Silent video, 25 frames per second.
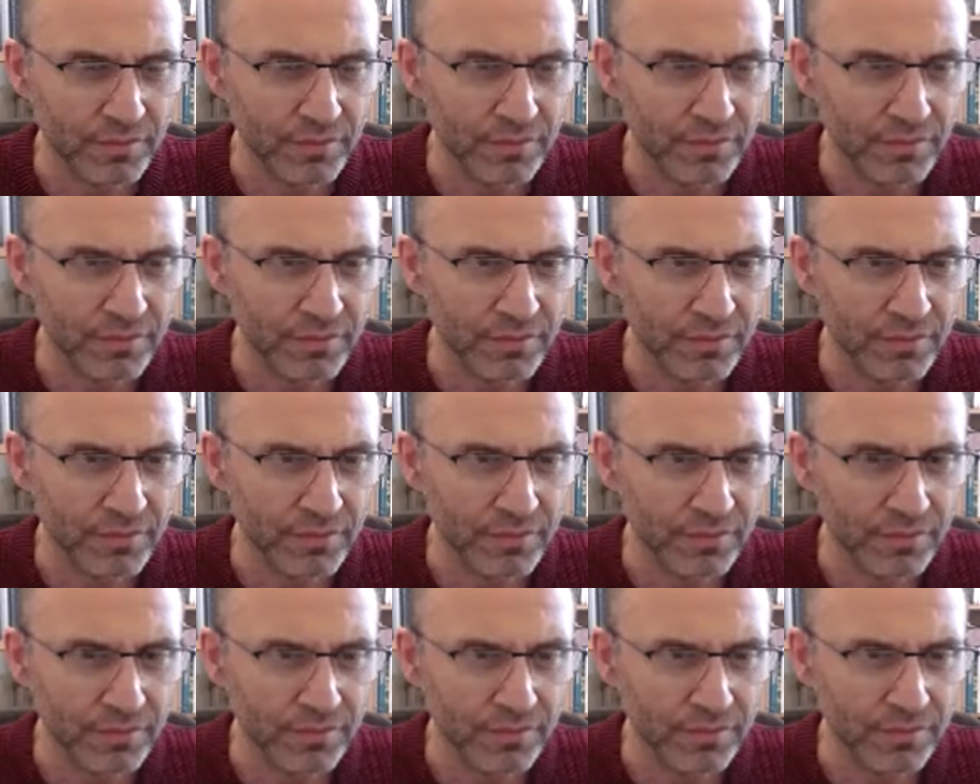
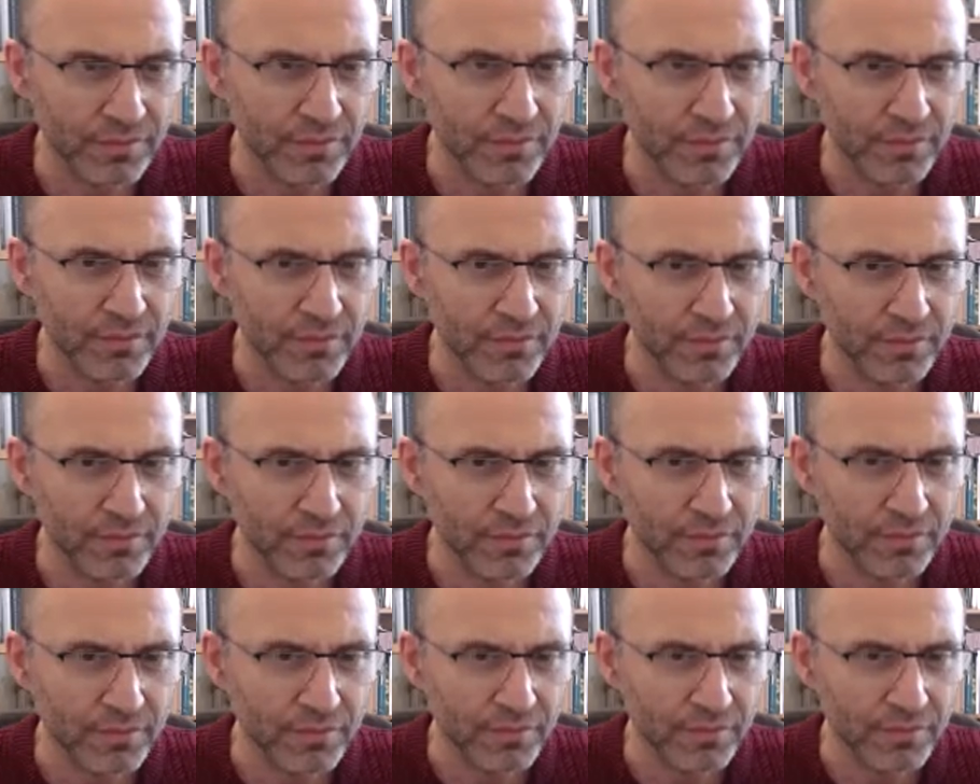
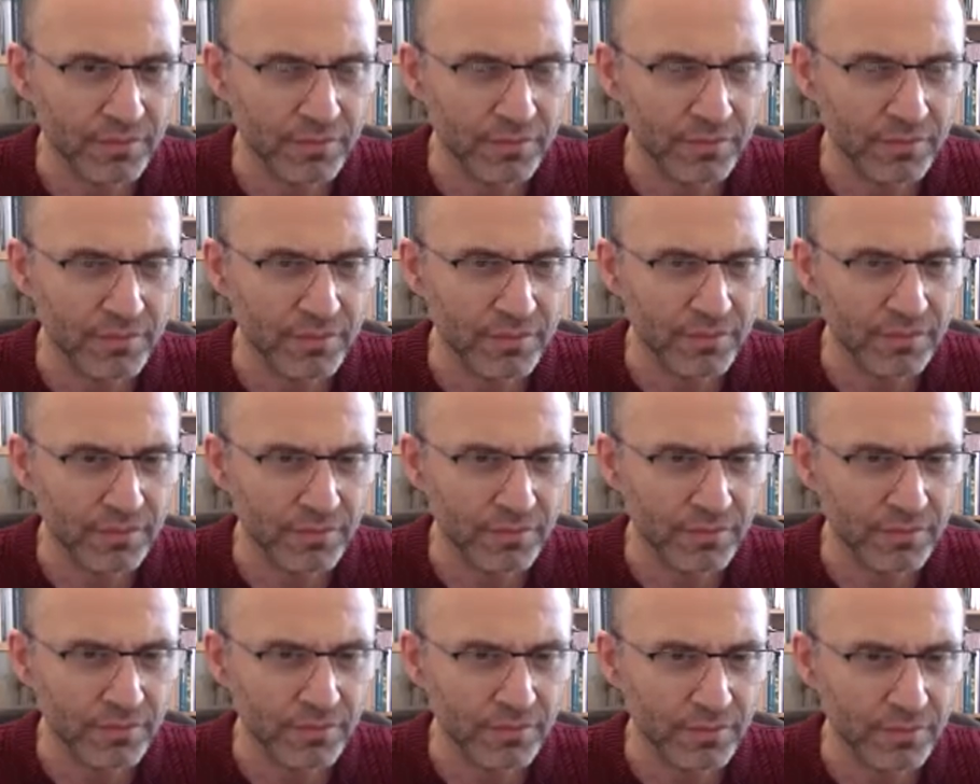
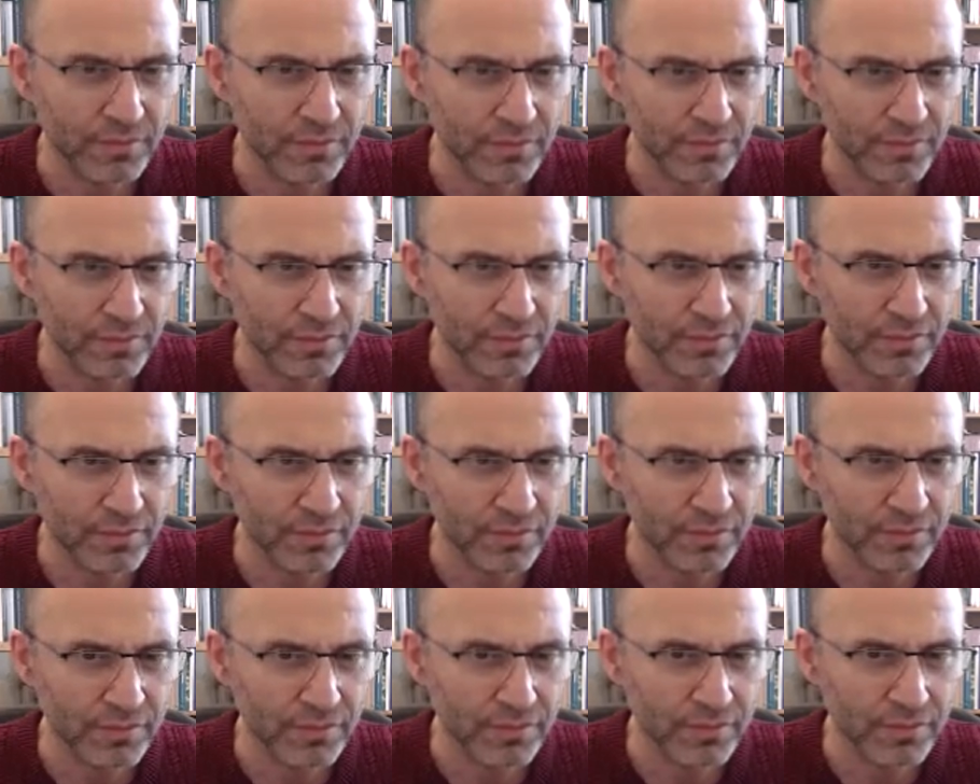
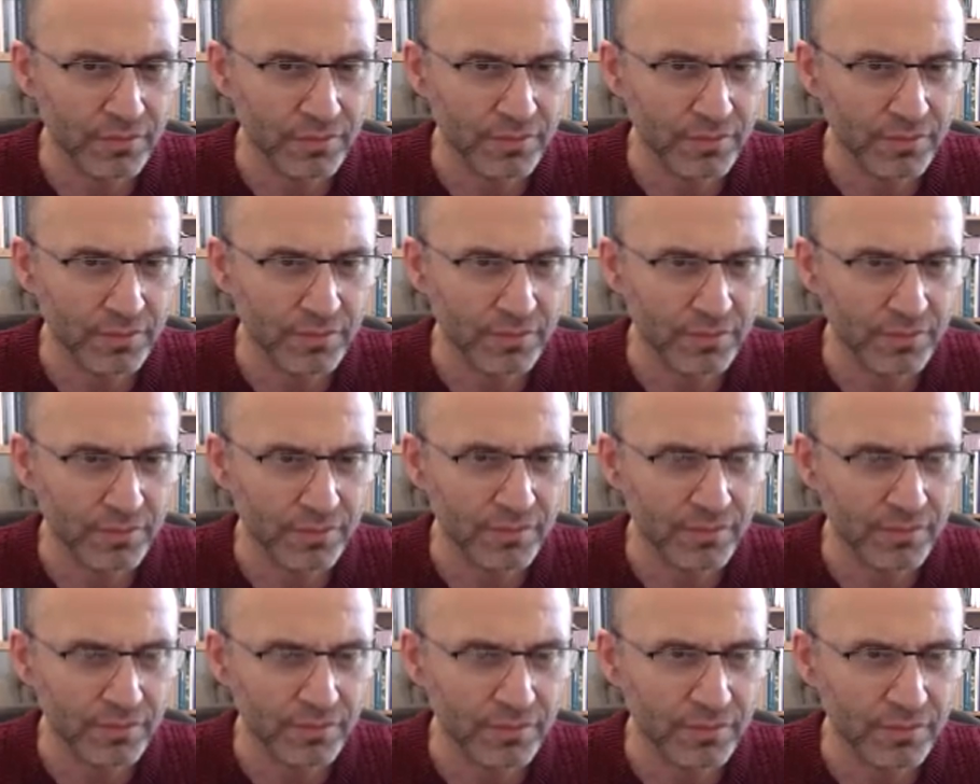
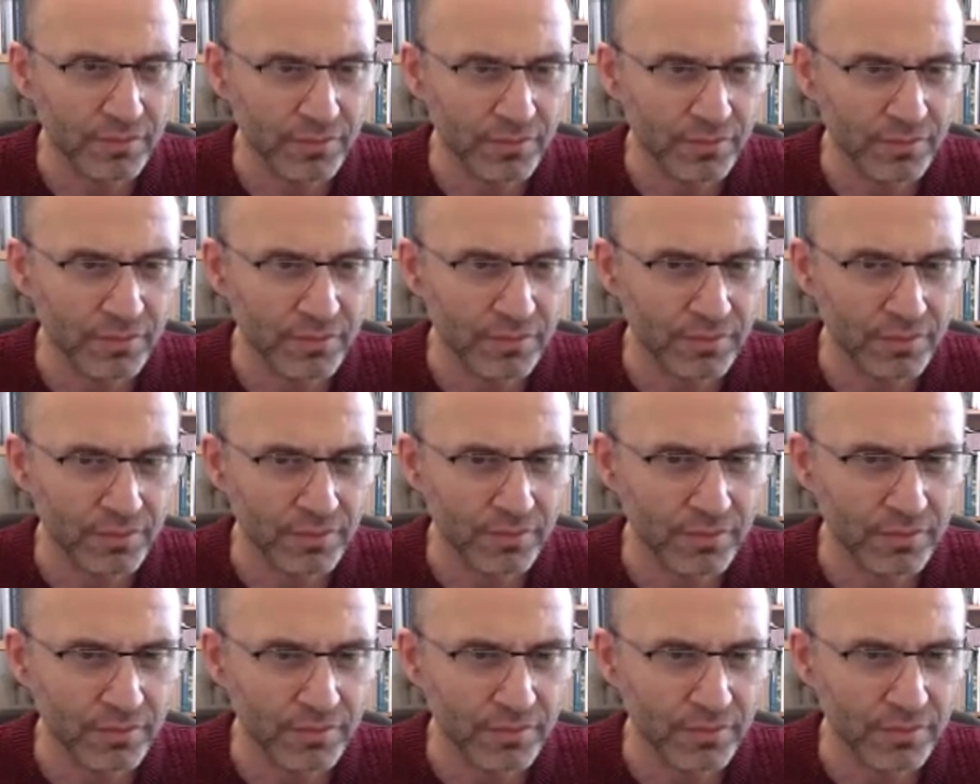
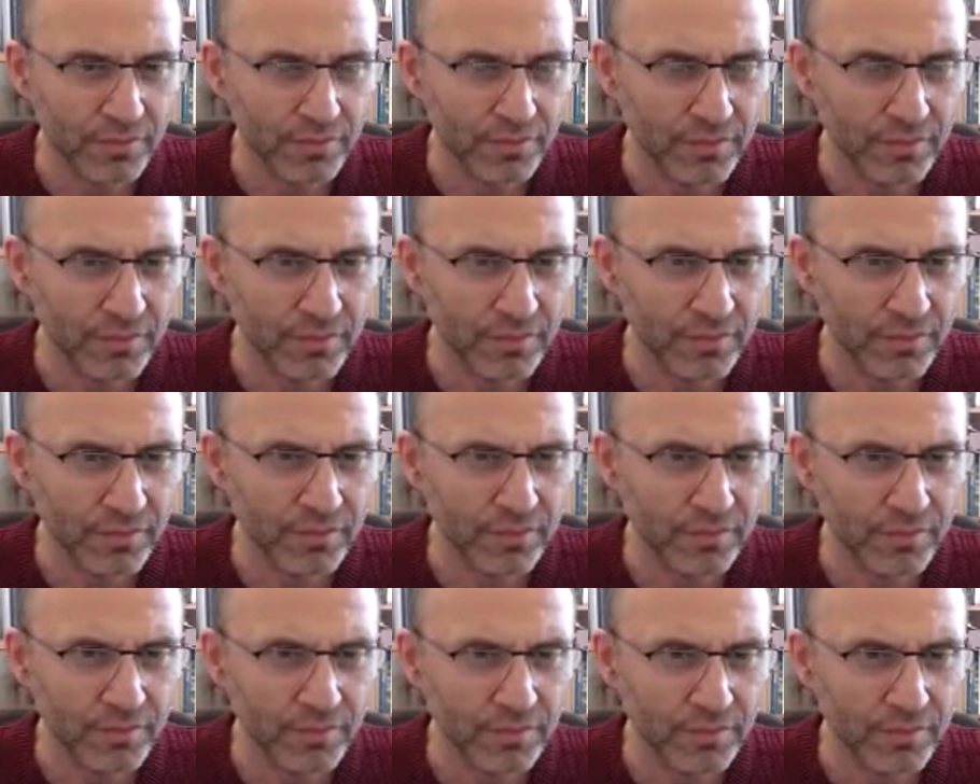
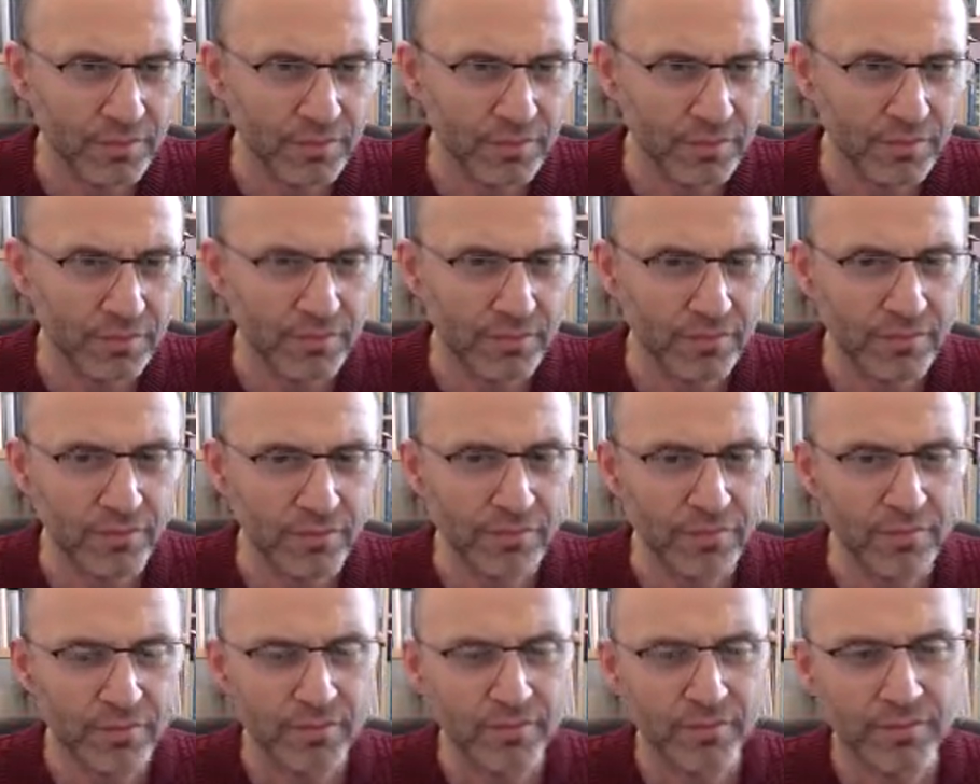
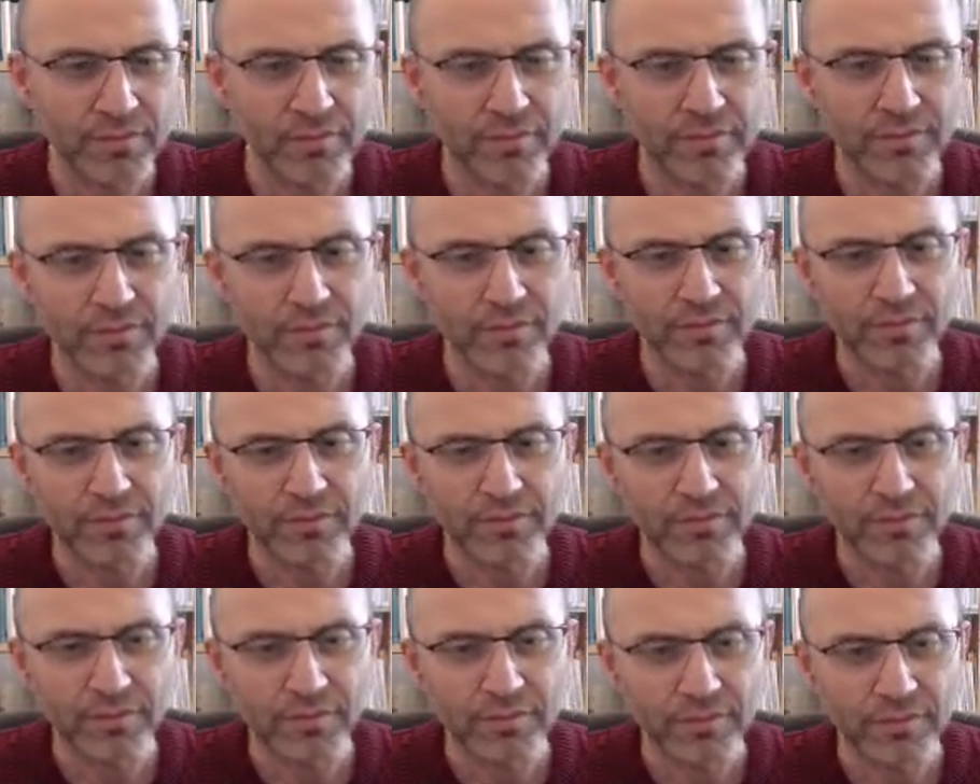
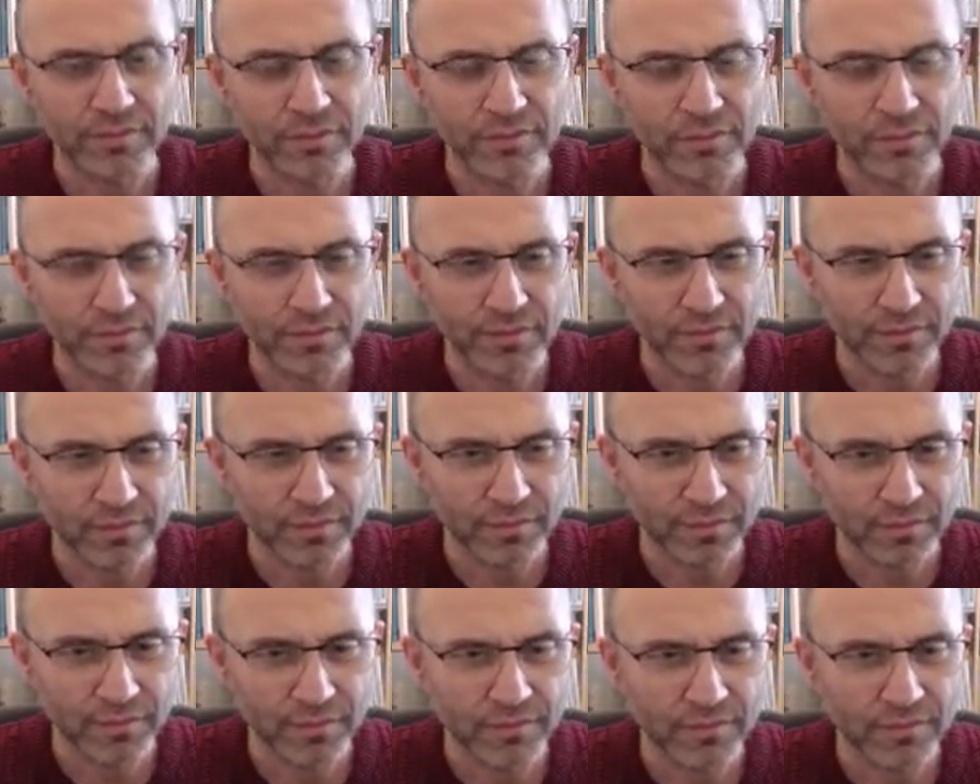(not speaking)